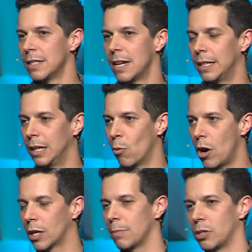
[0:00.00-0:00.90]
And they
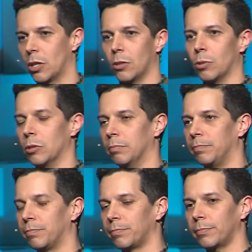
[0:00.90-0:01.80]
walk up to her room.
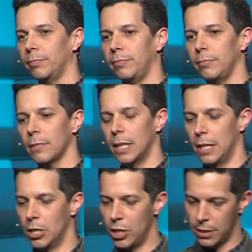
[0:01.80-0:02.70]

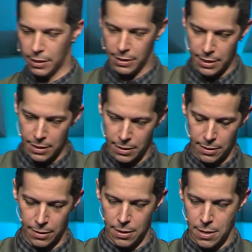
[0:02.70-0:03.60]
And Jesus
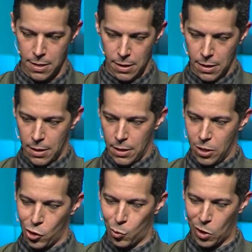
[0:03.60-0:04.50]
sees
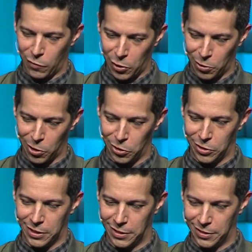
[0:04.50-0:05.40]
this 12-year-old
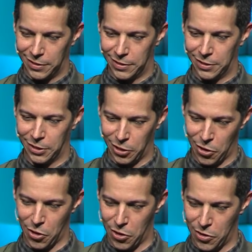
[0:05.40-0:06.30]

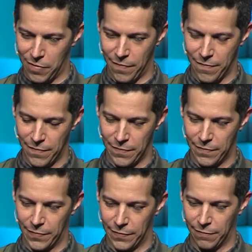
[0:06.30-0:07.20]
girl,
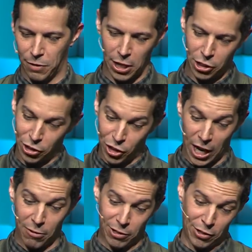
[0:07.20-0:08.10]
not just
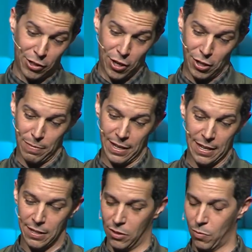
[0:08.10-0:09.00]
Jairus' daughter, but
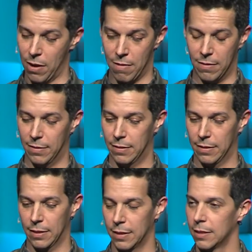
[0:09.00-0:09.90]
his as well,
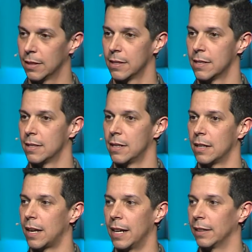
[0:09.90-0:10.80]

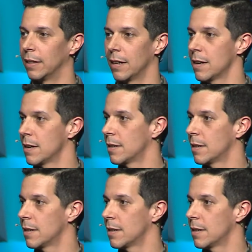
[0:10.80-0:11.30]
lying there.